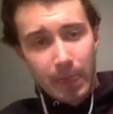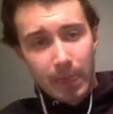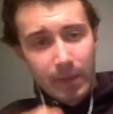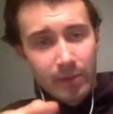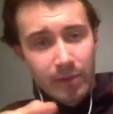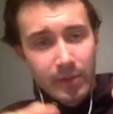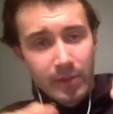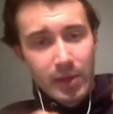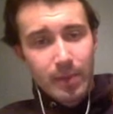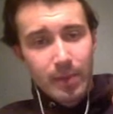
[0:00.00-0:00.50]

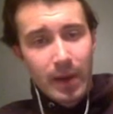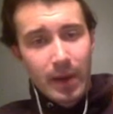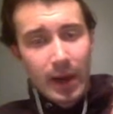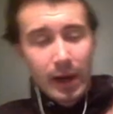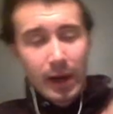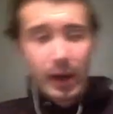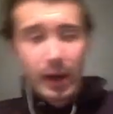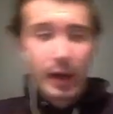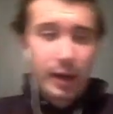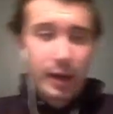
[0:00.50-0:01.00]
from in the
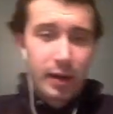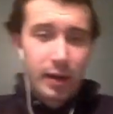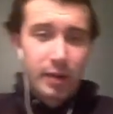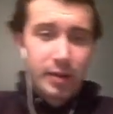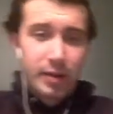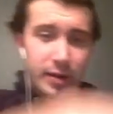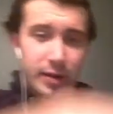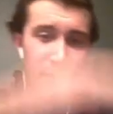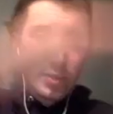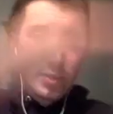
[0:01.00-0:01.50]
back, and
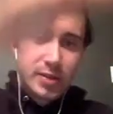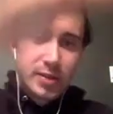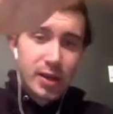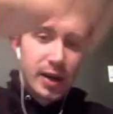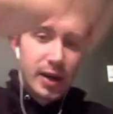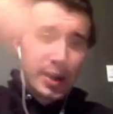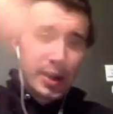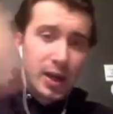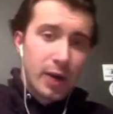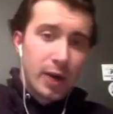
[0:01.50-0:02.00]
the
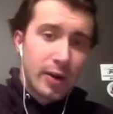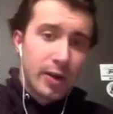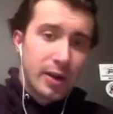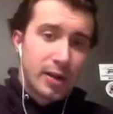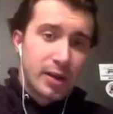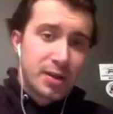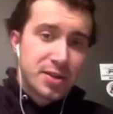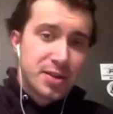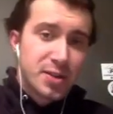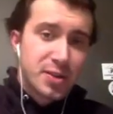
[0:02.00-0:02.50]
tyre carrier
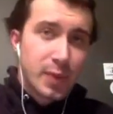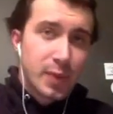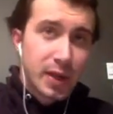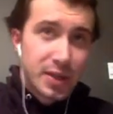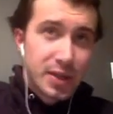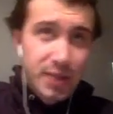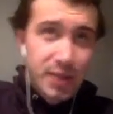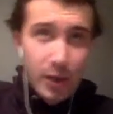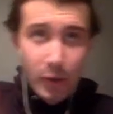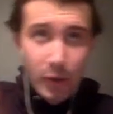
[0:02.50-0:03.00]
then
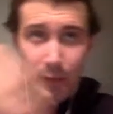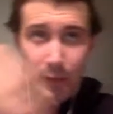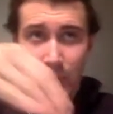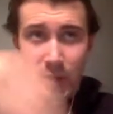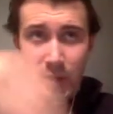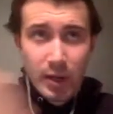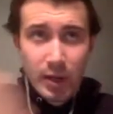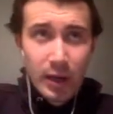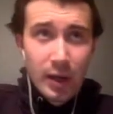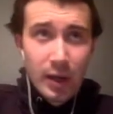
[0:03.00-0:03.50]
swings
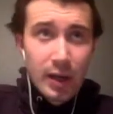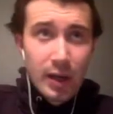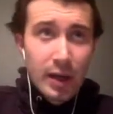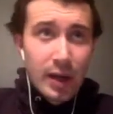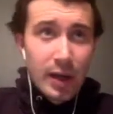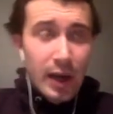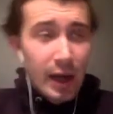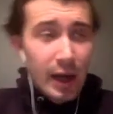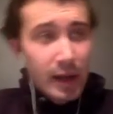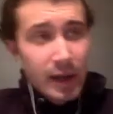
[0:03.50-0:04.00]
open,
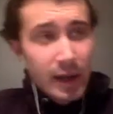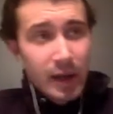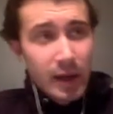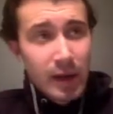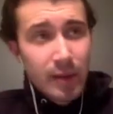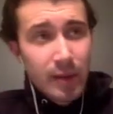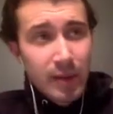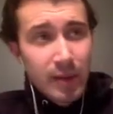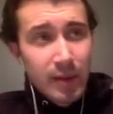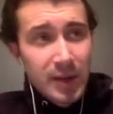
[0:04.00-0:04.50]
and then
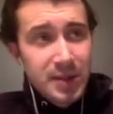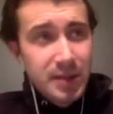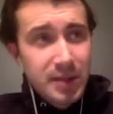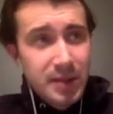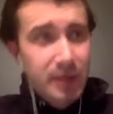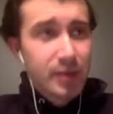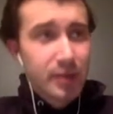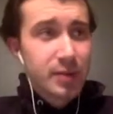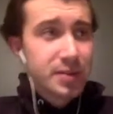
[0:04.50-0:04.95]
it basically got